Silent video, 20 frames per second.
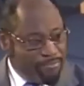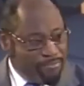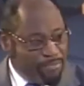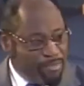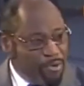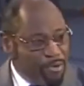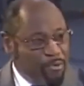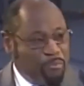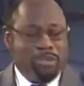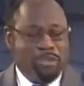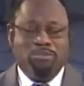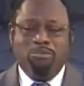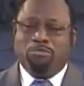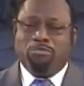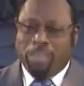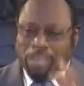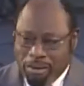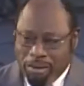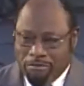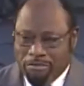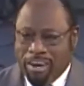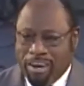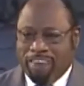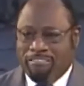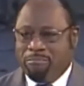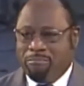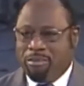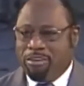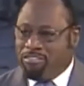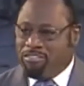When you think of
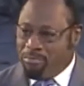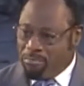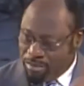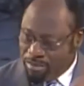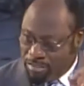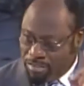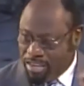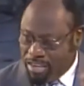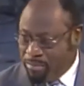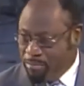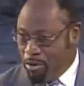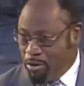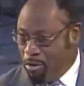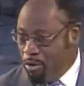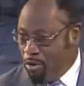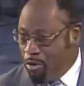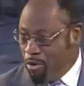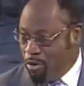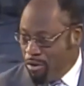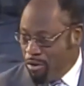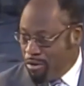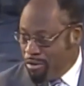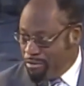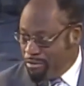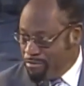government, you must think about law.